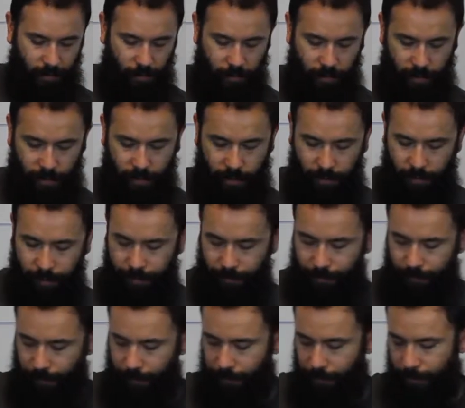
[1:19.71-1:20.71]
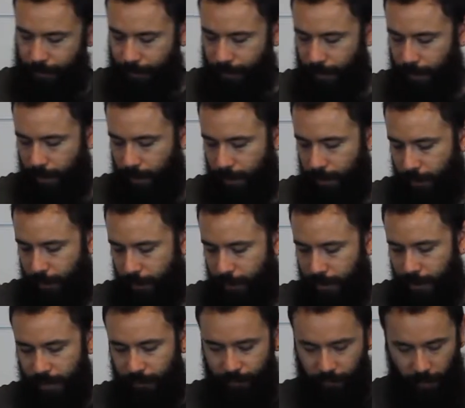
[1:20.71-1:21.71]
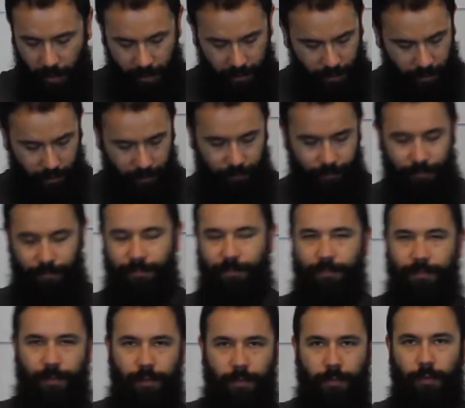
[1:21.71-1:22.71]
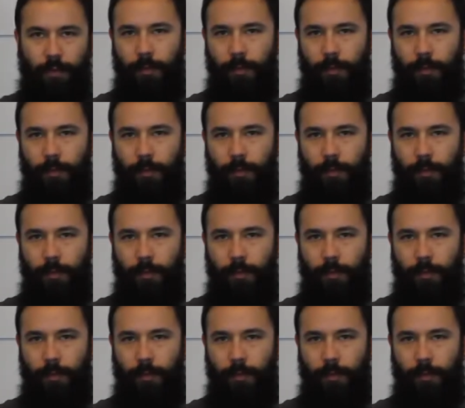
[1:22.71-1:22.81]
the Thursday, Friday, through